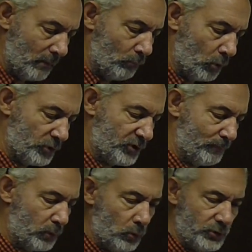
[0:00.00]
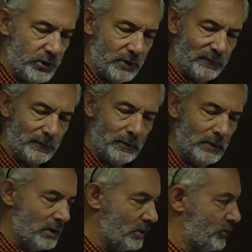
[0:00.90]
more supportive
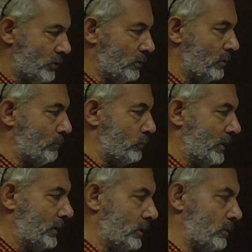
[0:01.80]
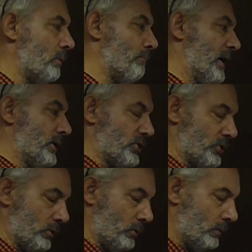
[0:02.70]
to bring you back
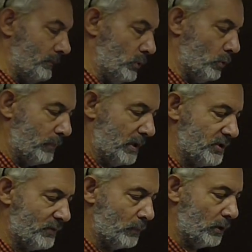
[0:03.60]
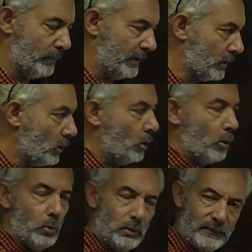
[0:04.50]
to your place of well-being.
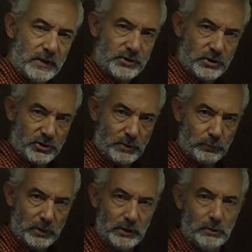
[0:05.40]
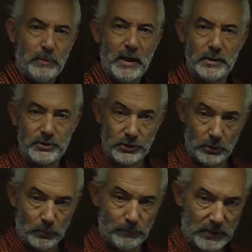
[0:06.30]
All of this is to bring you back to
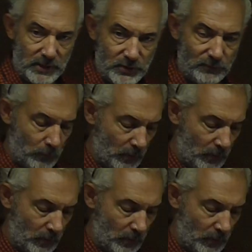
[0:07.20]
your place of